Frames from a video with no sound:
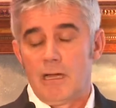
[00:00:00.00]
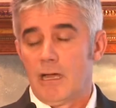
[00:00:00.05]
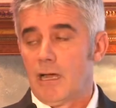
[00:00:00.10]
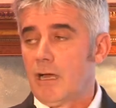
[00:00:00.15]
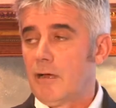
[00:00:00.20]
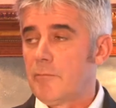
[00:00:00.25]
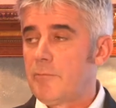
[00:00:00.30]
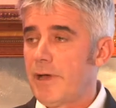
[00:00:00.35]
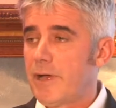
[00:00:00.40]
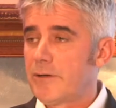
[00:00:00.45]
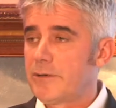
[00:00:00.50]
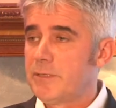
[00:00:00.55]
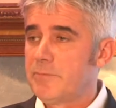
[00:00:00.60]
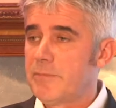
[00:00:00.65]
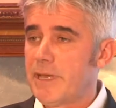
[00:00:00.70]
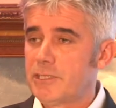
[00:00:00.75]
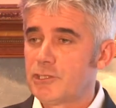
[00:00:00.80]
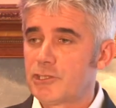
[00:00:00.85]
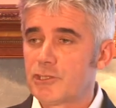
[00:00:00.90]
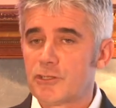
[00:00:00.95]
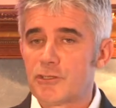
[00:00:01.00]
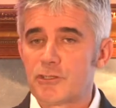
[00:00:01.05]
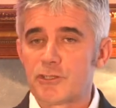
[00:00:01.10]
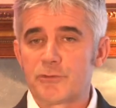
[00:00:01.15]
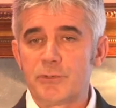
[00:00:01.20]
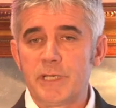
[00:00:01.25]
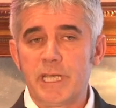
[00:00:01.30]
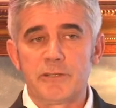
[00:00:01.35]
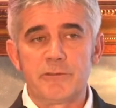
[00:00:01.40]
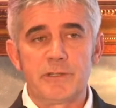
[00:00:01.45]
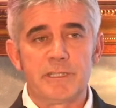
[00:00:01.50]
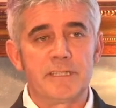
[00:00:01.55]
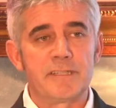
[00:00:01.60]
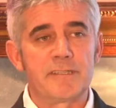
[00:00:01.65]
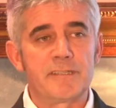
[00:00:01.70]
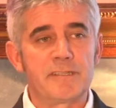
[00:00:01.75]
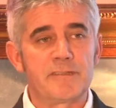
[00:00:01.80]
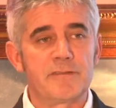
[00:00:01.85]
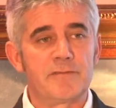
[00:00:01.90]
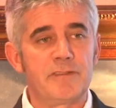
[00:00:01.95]
Uh, Paris mentioned three hundred
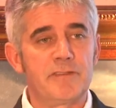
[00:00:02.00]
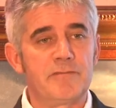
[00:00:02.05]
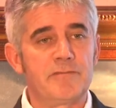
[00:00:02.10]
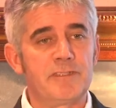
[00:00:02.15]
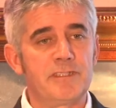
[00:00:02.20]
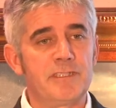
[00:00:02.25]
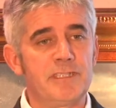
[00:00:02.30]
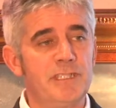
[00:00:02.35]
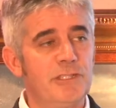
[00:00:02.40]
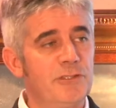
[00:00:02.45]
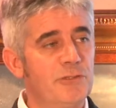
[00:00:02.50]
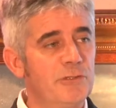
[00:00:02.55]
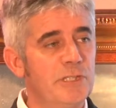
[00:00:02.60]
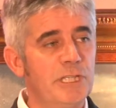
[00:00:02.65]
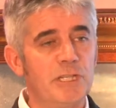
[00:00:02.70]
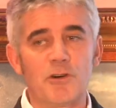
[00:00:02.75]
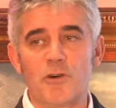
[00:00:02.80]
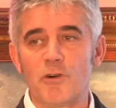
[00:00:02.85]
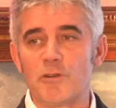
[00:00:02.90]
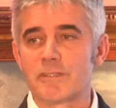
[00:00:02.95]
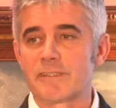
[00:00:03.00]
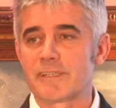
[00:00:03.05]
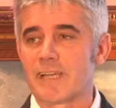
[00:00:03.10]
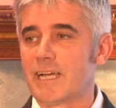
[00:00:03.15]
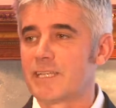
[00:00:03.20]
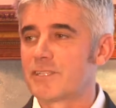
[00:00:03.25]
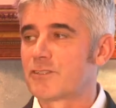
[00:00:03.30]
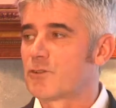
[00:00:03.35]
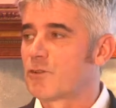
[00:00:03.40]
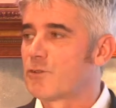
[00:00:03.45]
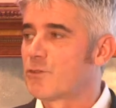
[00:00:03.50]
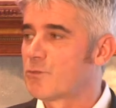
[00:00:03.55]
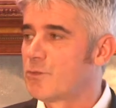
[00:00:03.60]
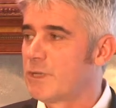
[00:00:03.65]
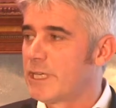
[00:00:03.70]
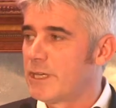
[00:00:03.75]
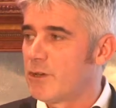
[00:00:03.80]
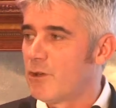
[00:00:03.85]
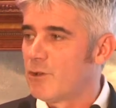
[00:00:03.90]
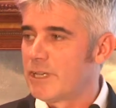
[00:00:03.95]
fifty unicorns. I thought
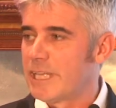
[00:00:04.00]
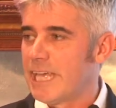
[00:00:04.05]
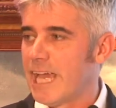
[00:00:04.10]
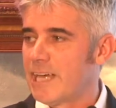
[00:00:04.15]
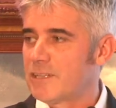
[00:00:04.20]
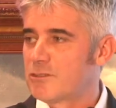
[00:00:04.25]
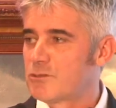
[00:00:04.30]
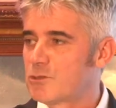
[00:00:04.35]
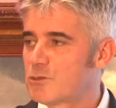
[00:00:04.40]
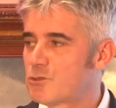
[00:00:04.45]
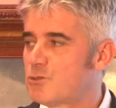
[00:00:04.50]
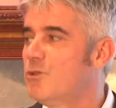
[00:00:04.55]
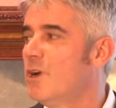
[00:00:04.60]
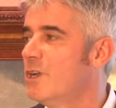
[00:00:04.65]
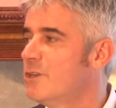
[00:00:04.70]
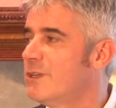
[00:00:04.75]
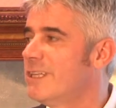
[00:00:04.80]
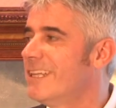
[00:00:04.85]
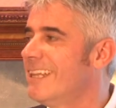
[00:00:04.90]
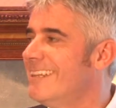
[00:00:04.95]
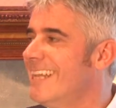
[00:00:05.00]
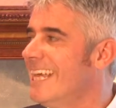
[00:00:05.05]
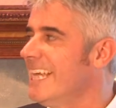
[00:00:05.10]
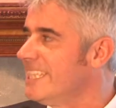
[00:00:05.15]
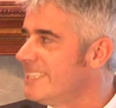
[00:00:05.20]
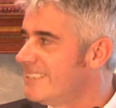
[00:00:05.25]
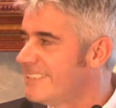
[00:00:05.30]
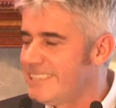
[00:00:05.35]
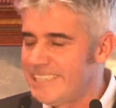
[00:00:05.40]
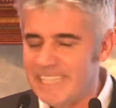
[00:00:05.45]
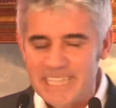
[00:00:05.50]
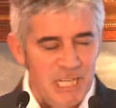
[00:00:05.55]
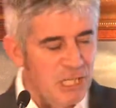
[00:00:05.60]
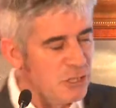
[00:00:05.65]
we only had two hundred eighty.